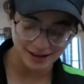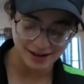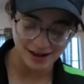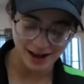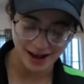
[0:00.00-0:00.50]

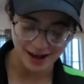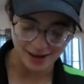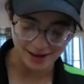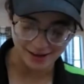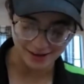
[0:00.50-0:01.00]

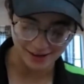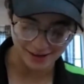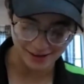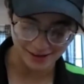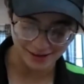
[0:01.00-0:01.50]
Yeah.
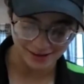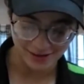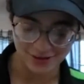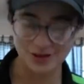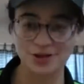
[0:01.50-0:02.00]

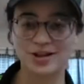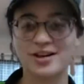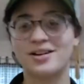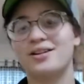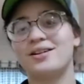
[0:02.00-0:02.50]

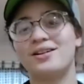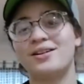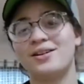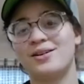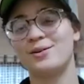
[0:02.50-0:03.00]
Sure.
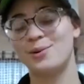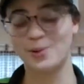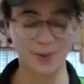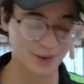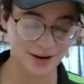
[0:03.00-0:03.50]

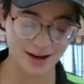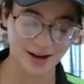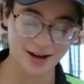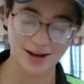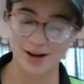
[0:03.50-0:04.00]

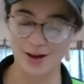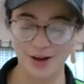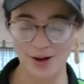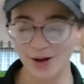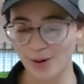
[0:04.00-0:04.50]

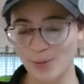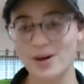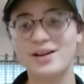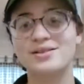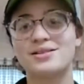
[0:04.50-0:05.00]

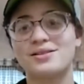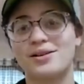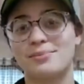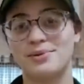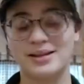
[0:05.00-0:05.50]
What else is
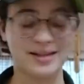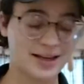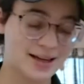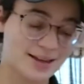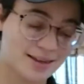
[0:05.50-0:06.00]
creepy?
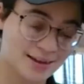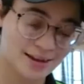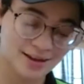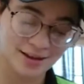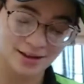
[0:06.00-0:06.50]
Teeth.
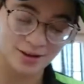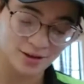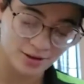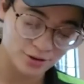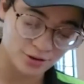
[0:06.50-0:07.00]

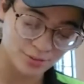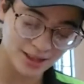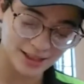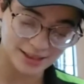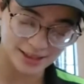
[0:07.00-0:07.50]
Too
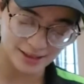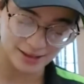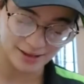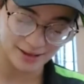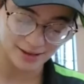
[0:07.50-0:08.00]
many
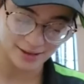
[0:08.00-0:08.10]
teeth.